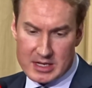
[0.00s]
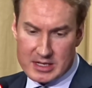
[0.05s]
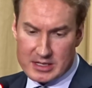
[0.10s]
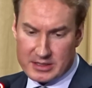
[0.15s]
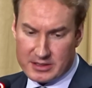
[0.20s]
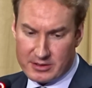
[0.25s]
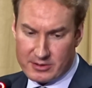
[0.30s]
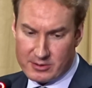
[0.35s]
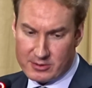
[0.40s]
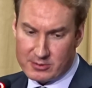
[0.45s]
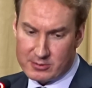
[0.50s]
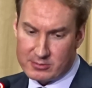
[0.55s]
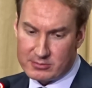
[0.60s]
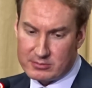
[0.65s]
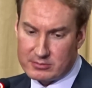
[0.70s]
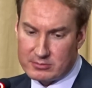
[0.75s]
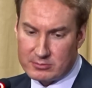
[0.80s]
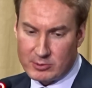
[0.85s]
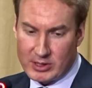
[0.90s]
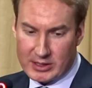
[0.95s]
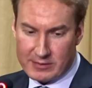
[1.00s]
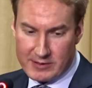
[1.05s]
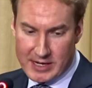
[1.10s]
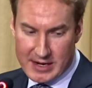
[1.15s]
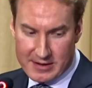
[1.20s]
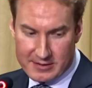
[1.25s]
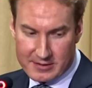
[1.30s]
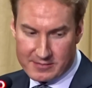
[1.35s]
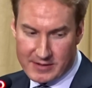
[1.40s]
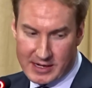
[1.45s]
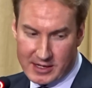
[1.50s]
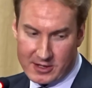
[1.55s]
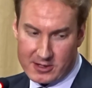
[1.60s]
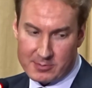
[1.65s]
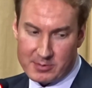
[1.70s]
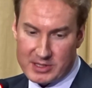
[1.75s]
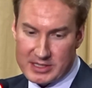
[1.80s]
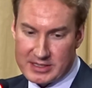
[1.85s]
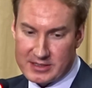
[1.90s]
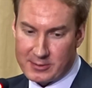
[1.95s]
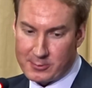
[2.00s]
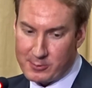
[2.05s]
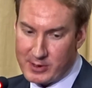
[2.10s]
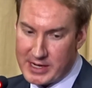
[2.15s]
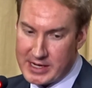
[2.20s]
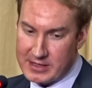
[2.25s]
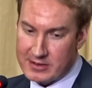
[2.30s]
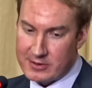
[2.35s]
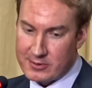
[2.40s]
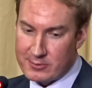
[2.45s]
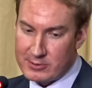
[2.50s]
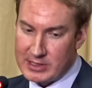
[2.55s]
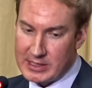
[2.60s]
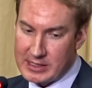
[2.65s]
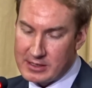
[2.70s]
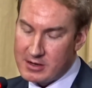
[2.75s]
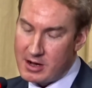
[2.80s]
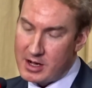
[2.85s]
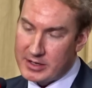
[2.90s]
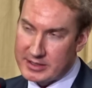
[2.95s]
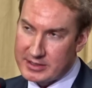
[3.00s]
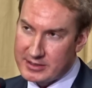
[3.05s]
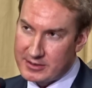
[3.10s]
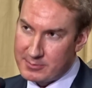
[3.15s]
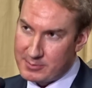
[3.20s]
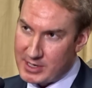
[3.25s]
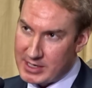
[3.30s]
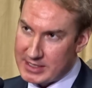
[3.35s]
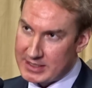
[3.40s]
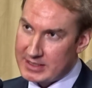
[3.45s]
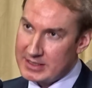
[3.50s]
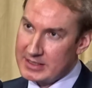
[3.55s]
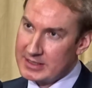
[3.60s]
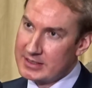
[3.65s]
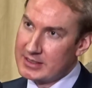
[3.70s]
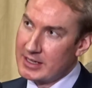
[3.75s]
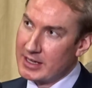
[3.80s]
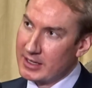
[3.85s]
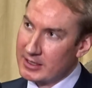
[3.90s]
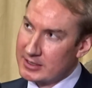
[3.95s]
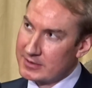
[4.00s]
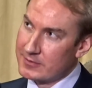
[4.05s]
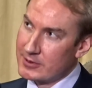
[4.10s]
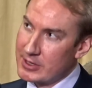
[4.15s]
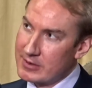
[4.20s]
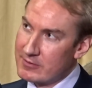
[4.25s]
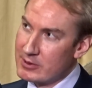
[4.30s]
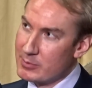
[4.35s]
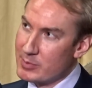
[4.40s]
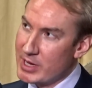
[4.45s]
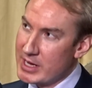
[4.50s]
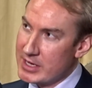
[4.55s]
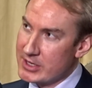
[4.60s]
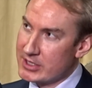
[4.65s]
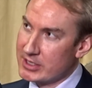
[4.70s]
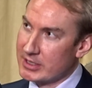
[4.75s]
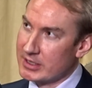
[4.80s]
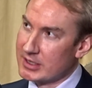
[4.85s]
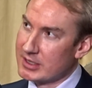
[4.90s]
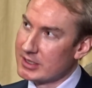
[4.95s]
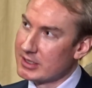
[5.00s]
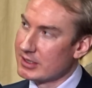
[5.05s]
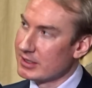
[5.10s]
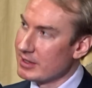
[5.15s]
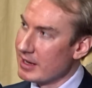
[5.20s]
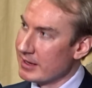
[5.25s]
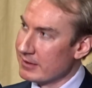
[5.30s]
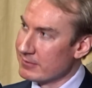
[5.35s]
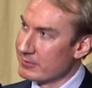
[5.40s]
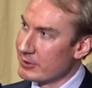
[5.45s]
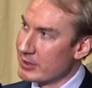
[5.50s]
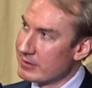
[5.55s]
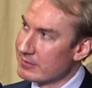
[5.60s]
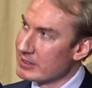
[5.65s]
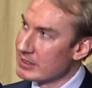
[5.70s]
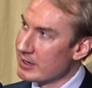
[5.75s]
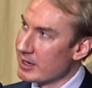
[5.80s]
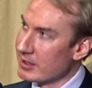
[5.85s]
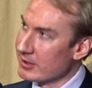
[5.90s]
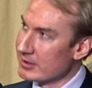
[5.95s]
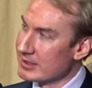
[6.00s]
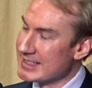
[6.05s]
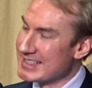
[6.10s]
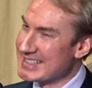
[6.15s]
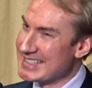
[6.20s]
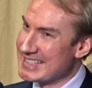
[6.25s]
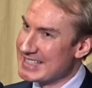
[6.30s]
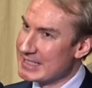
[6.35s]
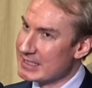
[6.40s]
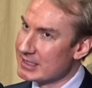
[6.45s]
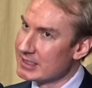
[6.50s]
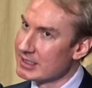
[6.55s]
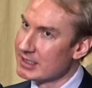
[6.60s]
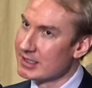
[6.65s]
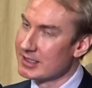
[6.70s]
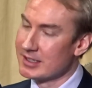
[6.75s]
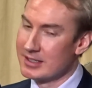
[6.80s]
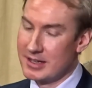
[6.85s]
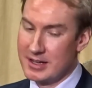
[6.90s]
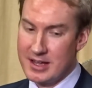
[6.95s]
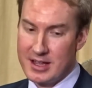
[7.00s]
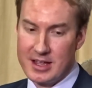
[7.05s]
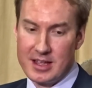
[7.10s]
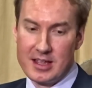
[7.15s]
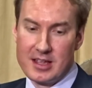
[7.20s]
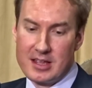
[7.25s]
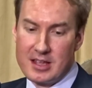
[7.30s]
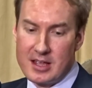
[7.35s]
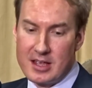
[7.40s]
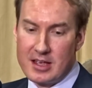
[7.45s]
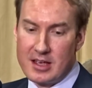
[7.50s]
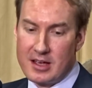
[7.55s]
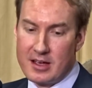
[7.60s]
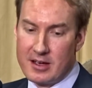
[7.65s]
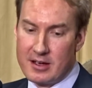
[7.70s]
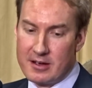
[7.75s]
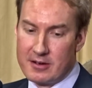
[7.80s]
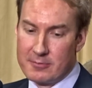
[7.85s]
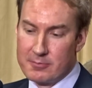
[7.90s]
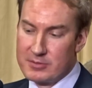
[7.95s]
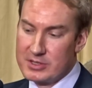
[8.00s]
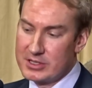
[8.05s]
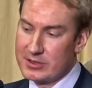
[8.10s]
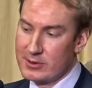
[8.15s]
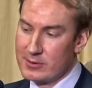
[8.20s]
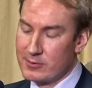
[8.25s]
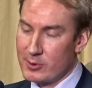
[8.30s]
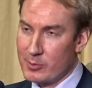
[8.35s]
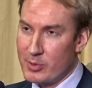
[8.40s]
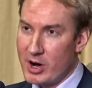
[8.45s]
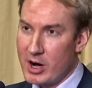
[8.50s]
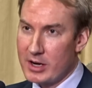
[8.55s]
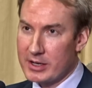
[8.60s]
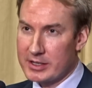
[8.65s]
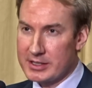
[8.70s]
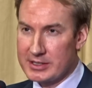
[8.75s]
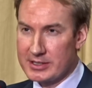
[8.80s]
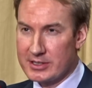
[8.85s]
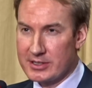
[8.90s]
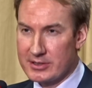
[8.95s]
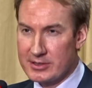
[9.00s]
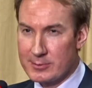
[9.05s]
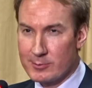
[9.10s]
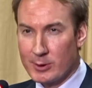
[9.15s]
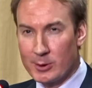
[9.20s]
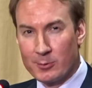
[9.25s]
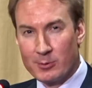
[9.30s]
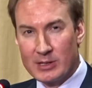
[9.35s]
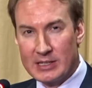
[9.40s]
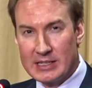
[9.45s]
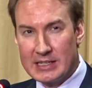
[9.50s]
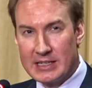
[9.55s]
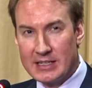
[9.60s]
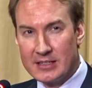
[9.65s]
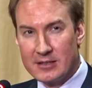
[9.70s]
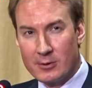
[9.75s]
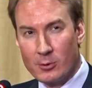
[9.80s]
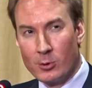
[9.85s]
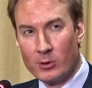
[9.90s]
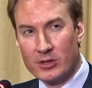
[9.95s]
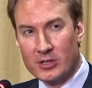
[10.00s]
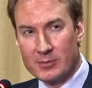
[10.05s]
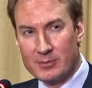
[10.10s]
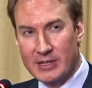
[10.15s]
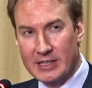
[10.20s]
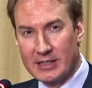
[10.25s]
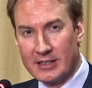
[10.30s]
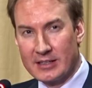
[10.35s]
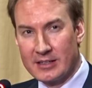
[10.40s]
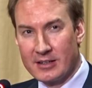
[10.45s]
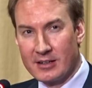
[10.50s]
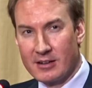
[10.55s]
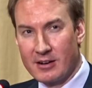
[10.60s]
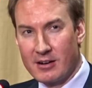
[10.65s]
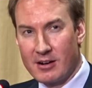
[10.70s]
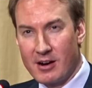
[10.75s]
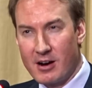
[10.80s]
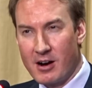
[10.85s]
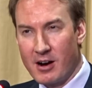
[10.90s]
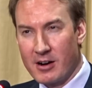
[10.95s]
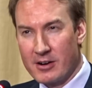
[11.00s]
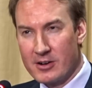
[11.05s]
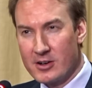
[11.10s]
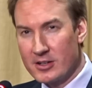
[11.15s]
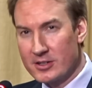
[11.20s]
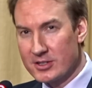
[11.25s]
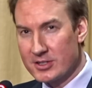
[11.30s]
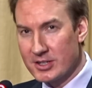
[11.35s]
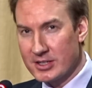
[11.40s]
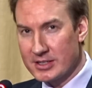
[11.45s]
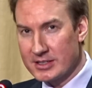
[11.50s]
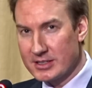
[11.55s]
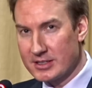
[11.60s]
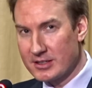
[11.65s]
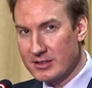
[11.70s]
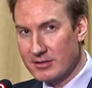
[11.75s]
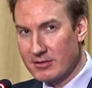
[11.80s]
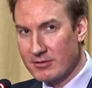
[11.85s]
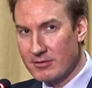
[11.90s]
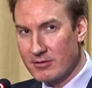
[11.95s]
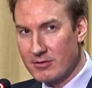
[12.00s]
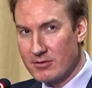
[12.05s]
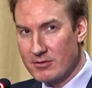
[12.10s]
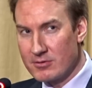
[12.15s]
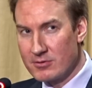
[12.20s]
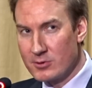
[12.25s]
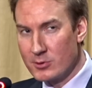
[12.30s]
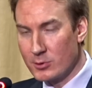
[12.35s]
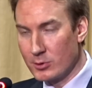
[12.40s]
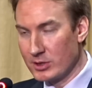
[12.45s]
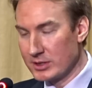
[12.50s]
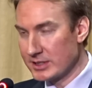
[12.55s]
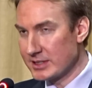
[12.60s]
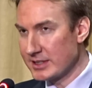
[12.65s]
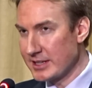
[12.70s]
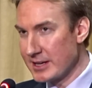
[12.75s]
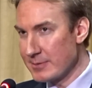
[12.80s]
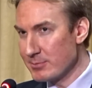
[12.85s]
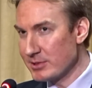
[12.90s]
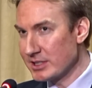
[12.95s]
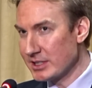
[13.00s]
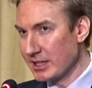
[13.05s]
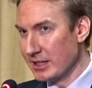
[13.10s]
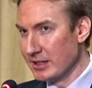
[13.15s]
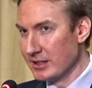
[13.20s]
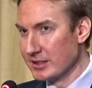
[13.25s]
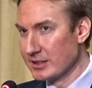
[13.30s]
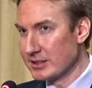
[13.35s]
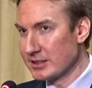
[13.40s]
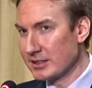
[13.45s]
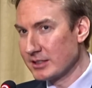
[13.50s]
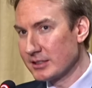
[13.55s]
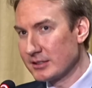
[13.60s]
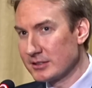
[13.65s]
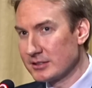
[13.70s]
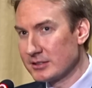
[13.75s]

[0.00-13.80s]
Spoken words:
So what we have developed is a way to really customize these cells for every patient and for every kind of disease. So for Parkinson's, what we need ultimately are not just neural stem cells,